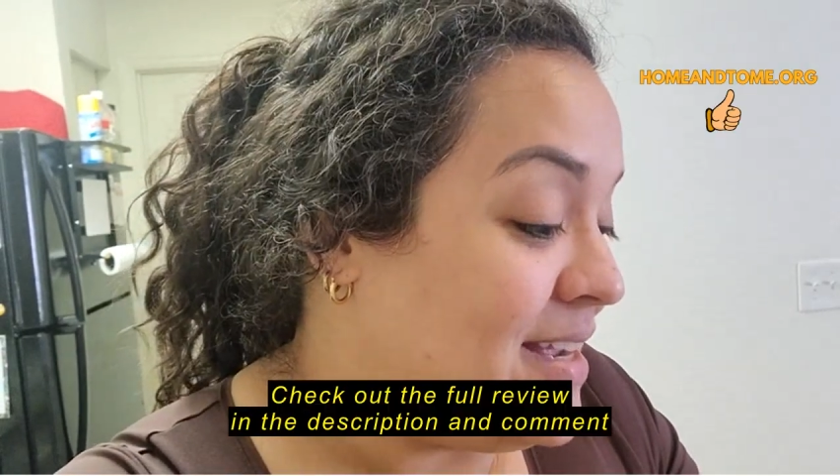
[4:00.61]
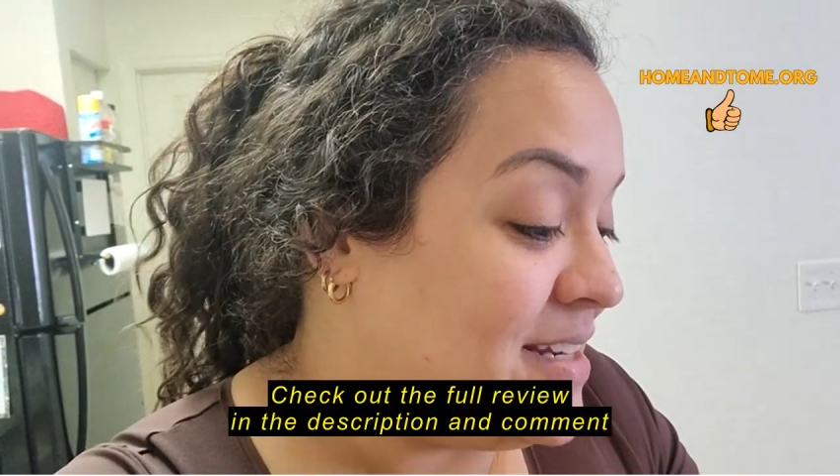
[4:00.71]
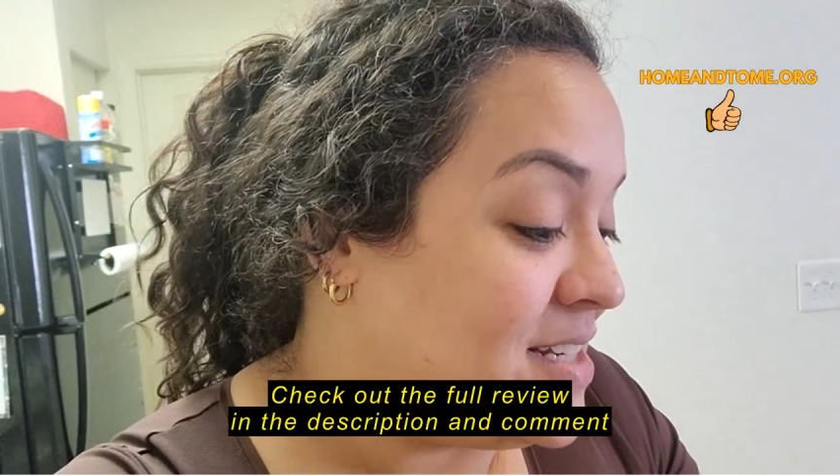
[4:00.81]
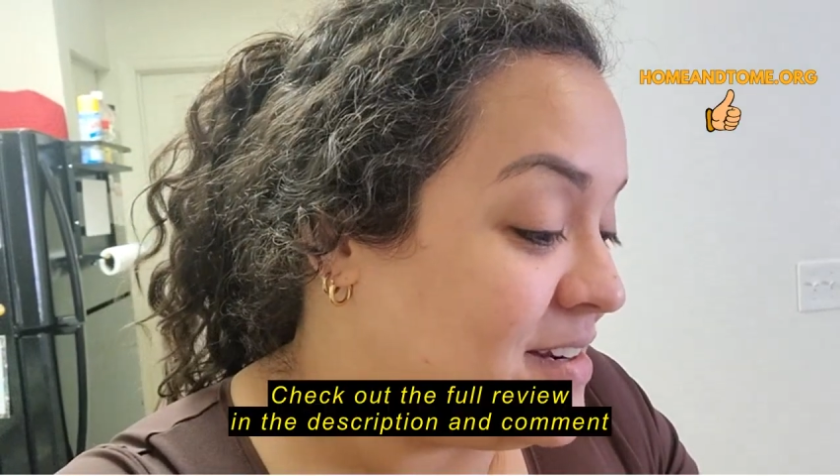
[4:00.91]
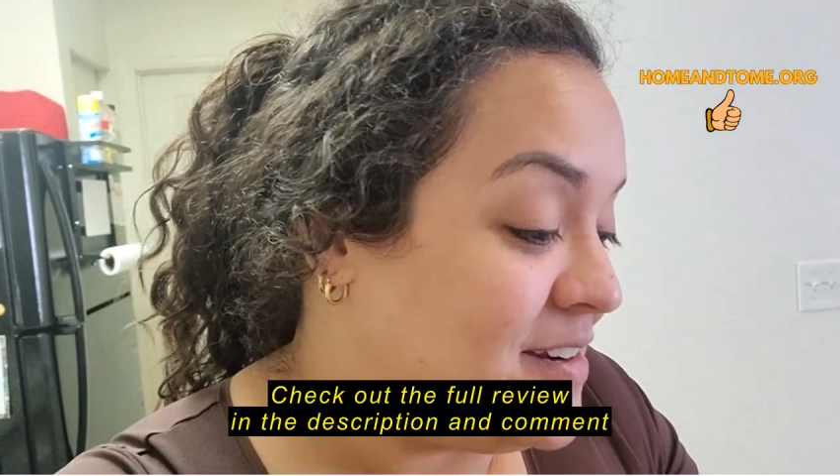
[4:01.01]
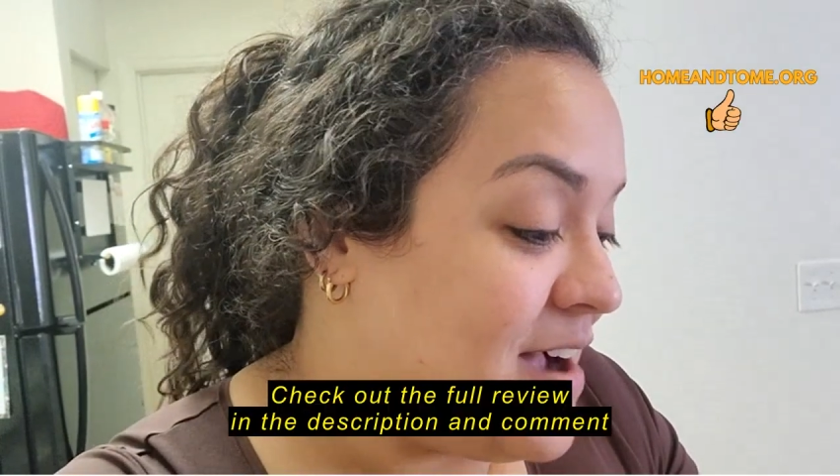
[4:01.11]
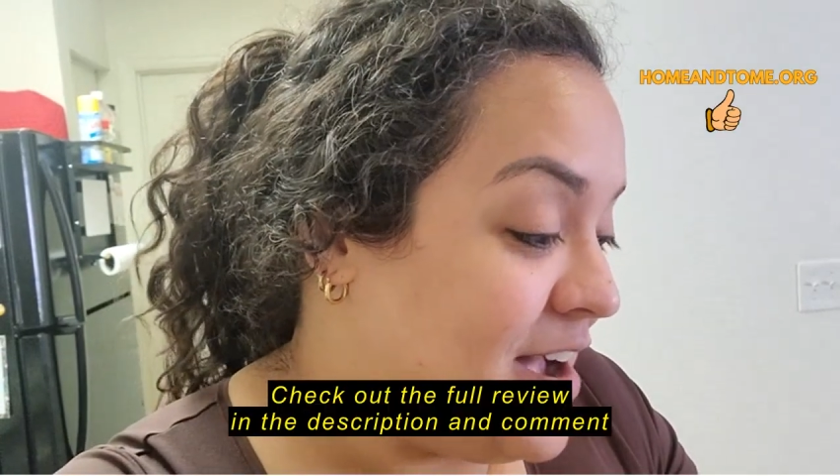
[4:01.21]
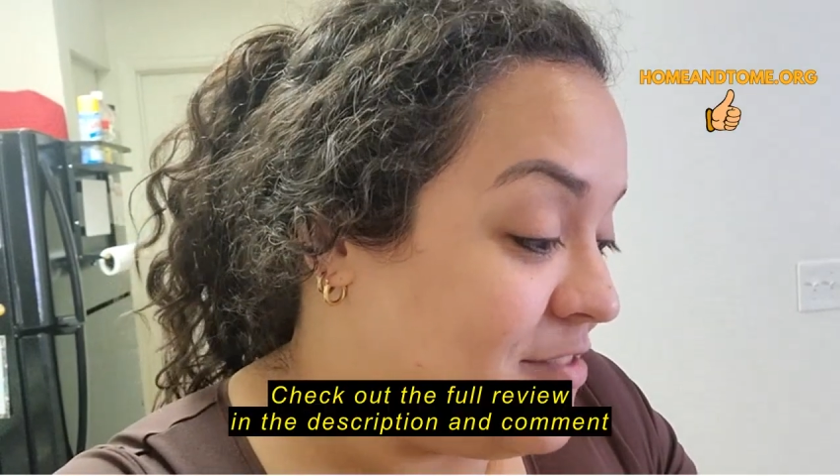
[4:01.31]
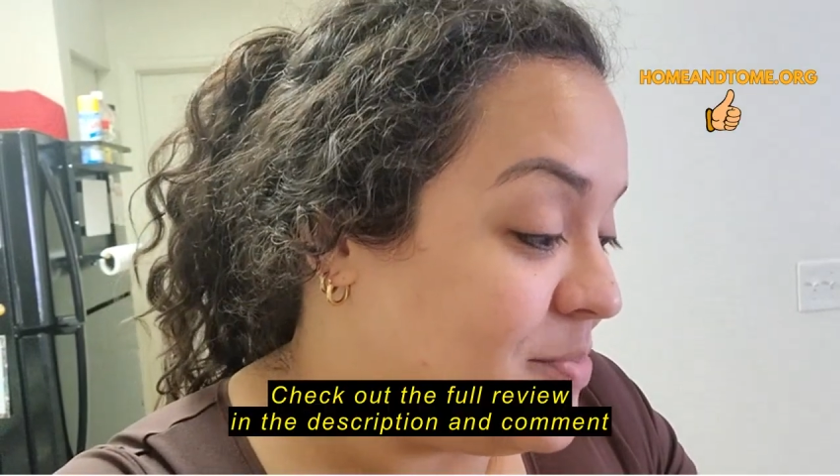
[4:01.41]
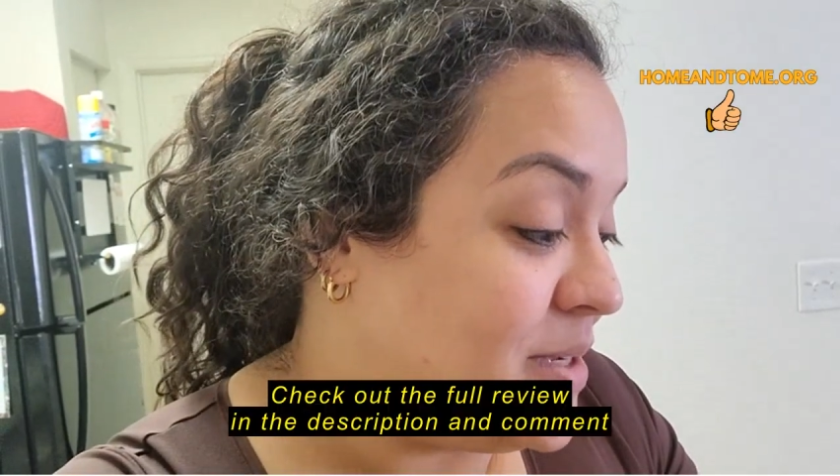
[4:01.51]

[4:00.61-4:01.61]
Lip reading: can tell you I've